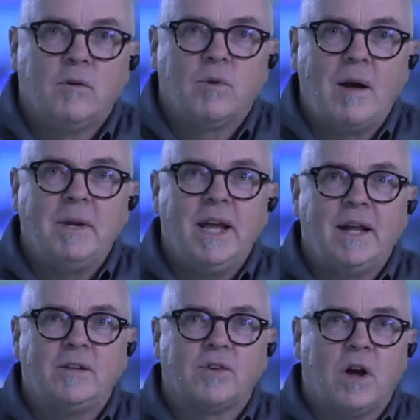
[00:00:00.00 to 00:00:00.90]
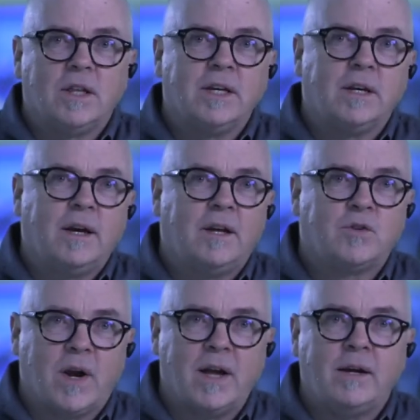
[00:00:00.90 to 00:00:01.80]
Ramy and his colleague,
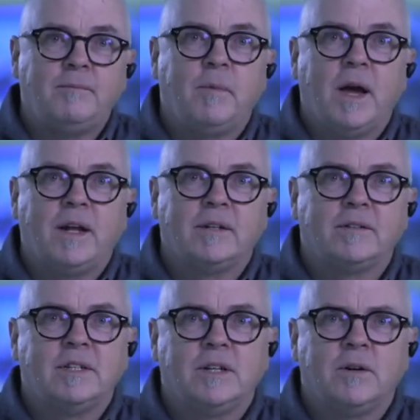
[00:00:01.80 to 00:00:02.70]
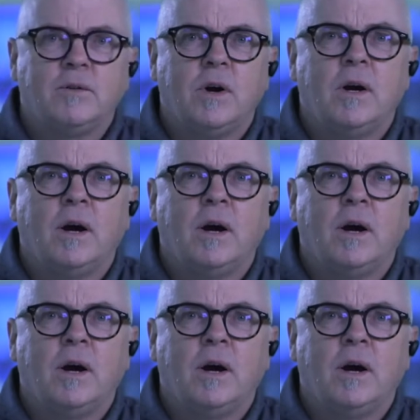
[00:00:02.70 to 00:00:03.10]
Andrea Aniceto